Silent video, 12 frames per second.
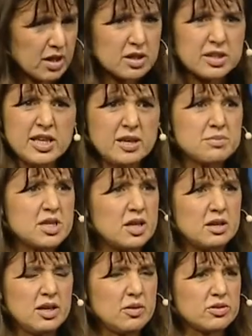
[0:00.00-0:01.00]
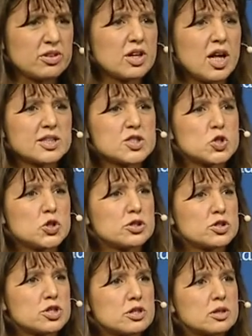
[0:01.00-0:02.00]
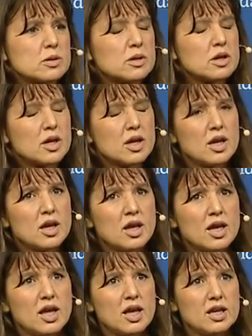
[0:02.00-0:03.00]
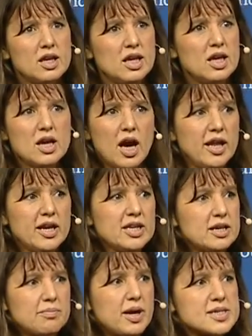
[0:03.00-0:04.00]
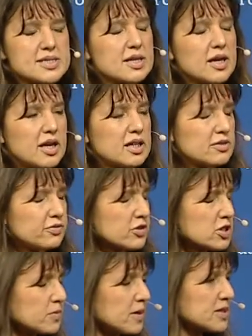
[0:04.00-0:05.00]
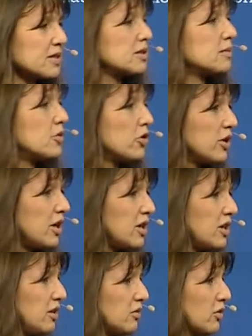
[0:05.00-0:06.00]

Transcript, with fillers: he, he was a college student too. And he got on a bus, he got on the first bus in the morning and he's